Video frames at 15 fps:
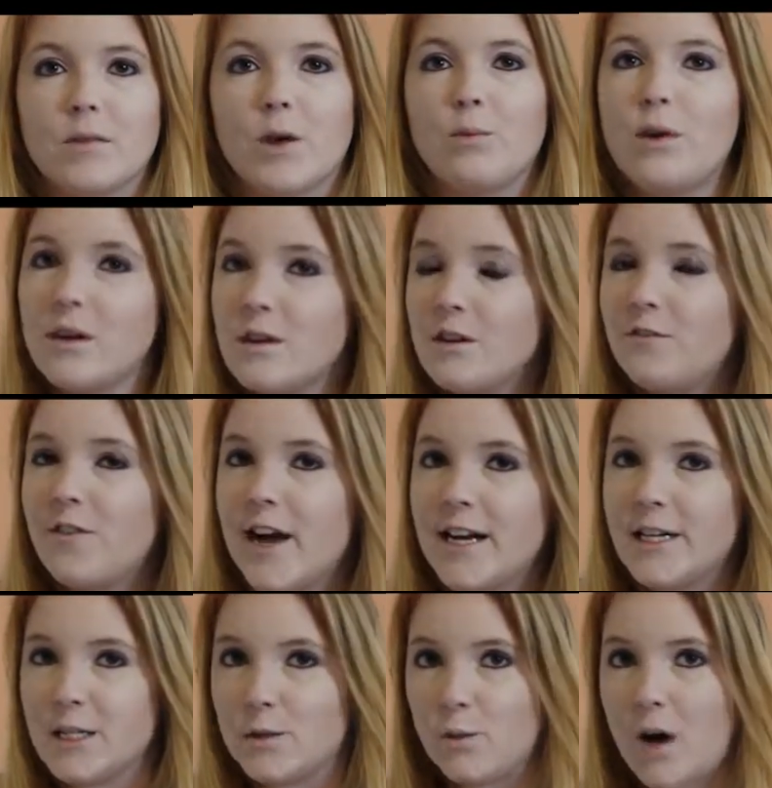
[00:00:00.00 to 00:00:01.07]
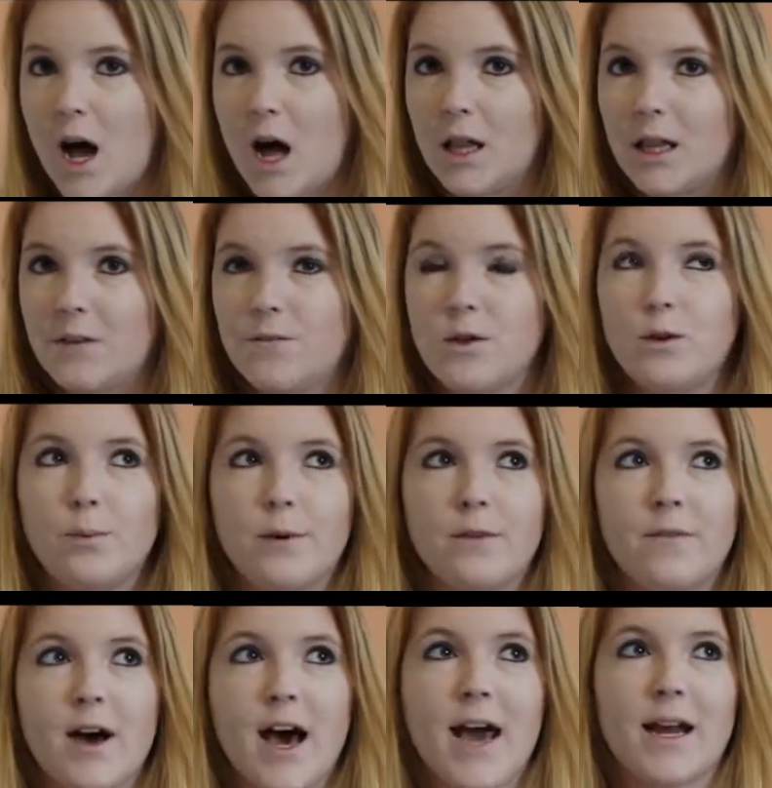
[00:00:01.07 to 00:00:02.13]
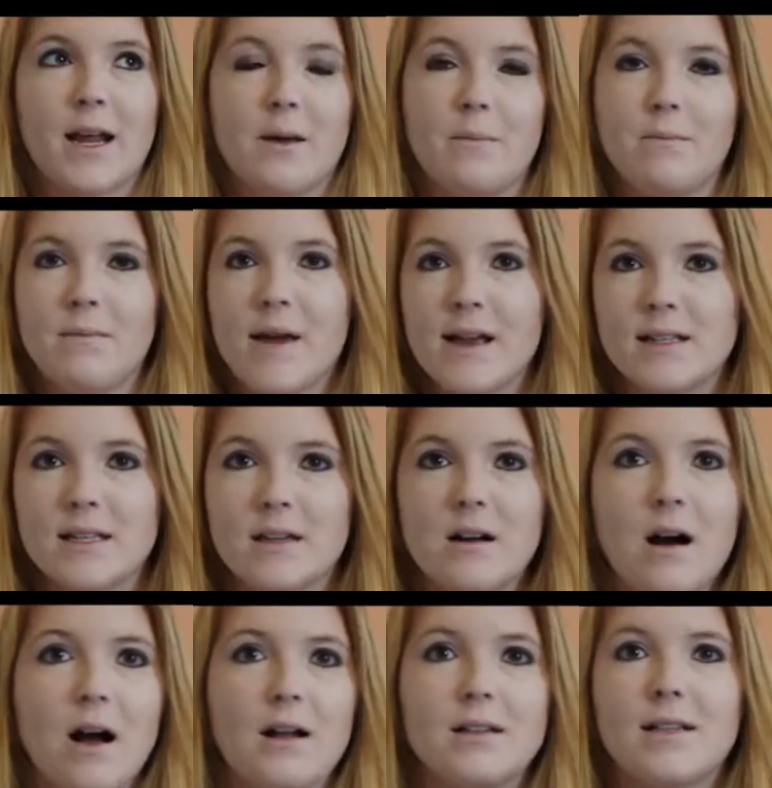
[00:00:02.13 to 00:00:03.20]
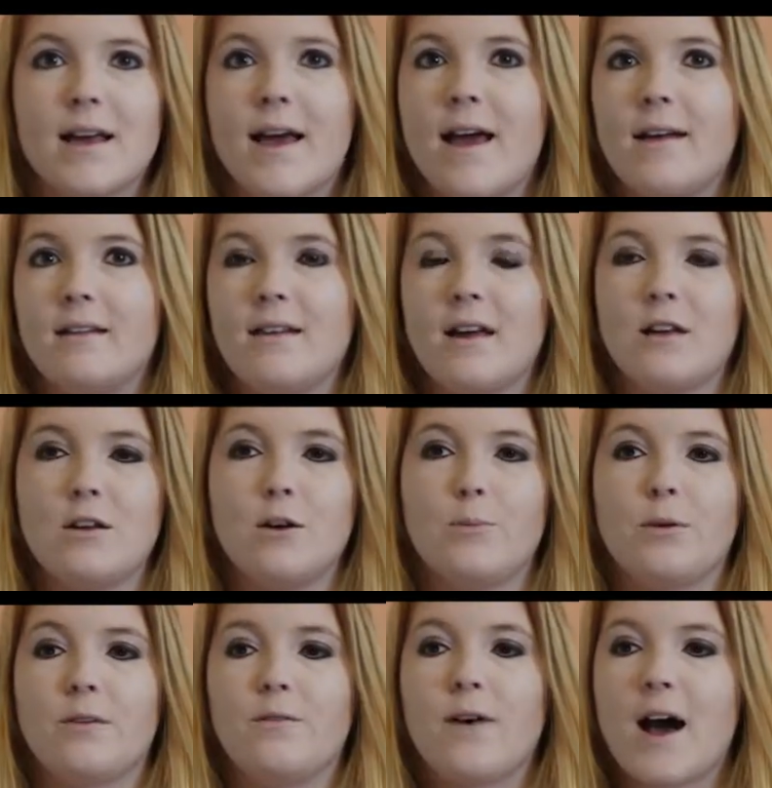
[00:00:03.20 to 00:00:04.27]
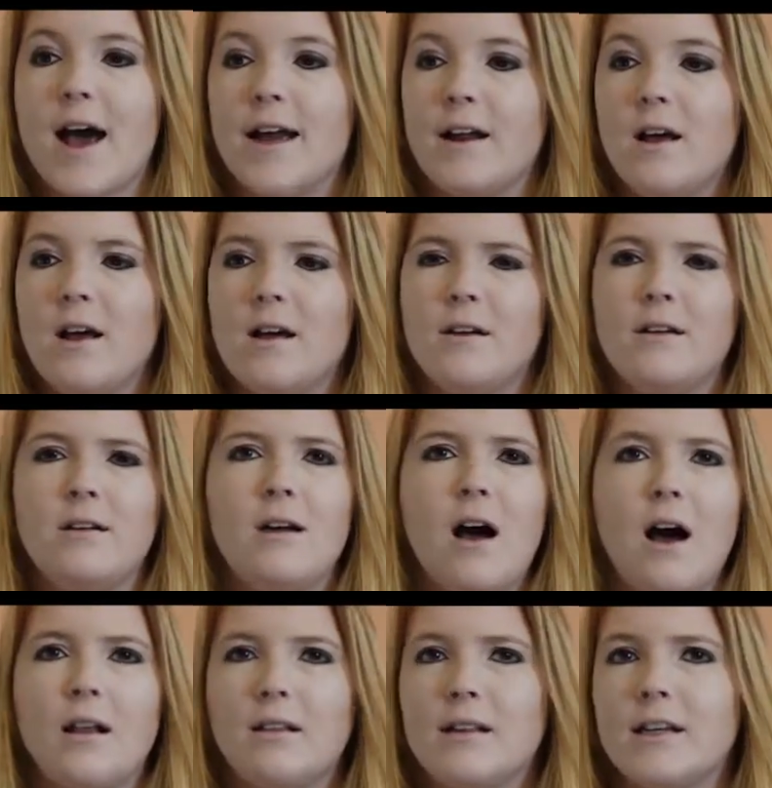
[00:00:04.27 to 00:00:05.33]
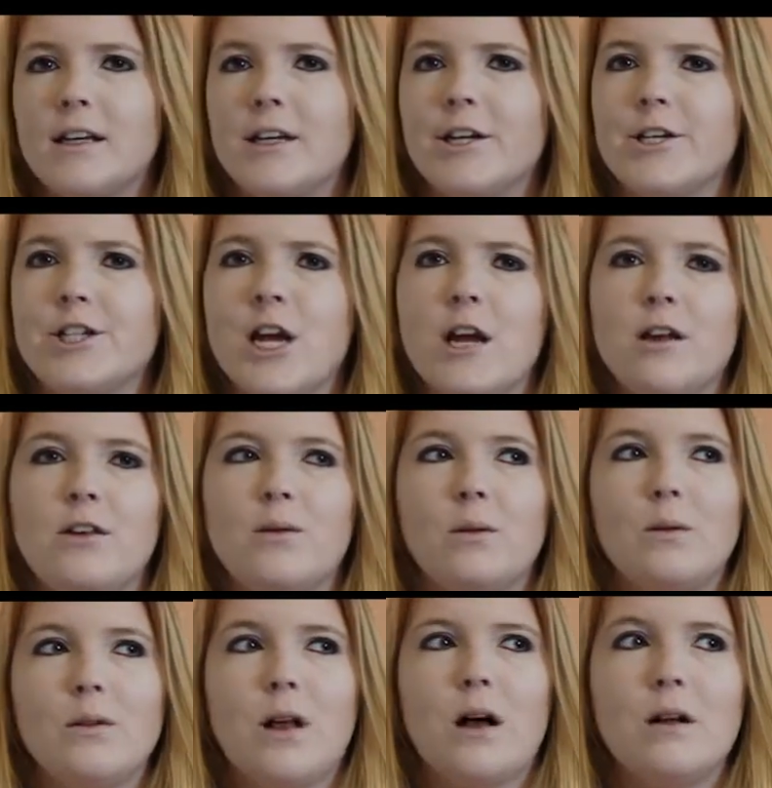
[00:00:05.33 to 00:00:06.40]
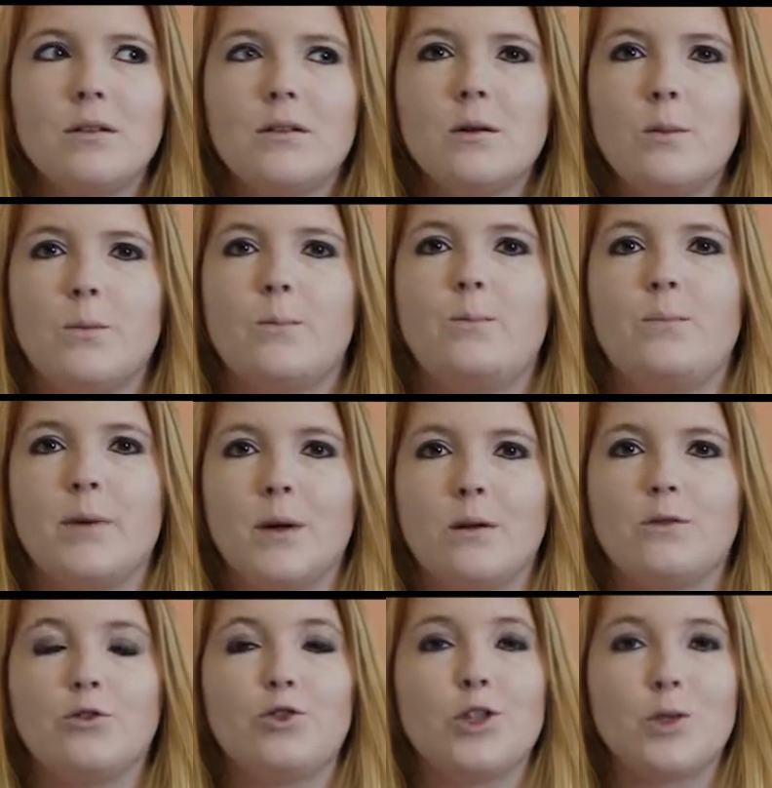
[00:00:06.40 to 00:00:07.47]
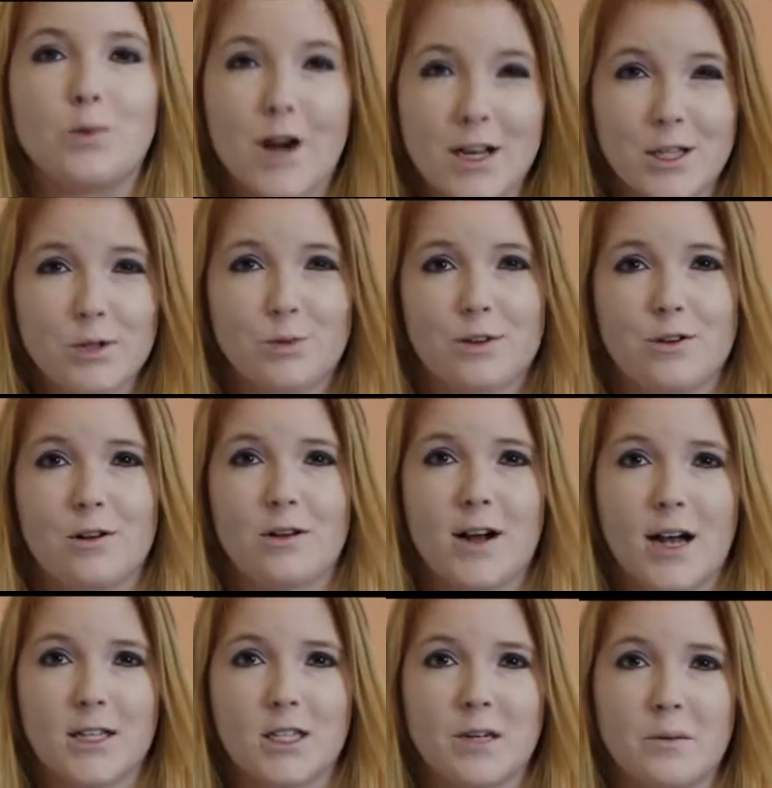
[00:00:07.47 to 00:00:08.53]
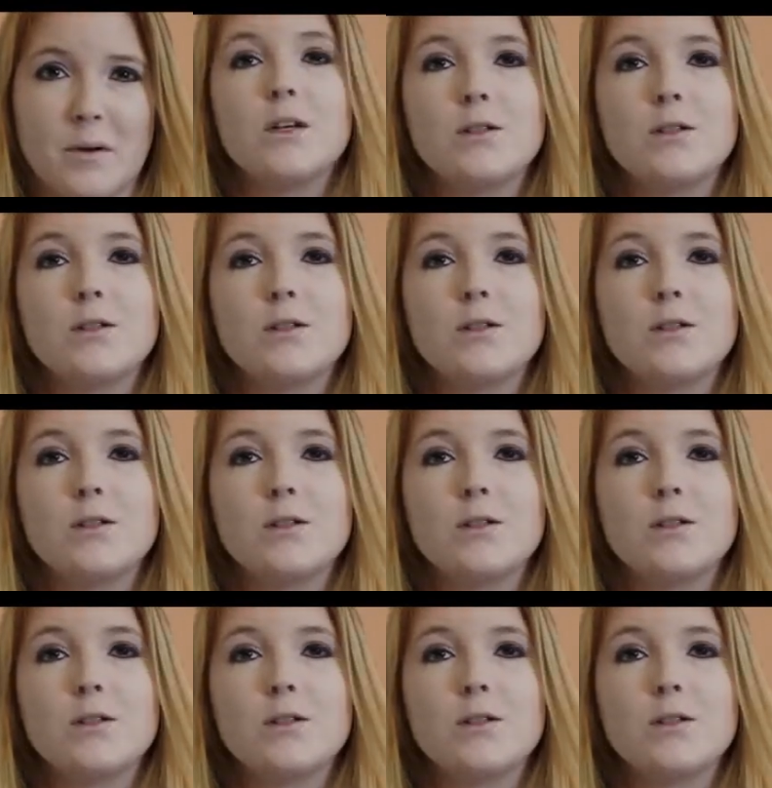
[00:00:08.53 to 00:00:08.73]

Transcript: What you'll find as well, if you provide amazing content and you provide knowledge, you'll also build trust with your customer.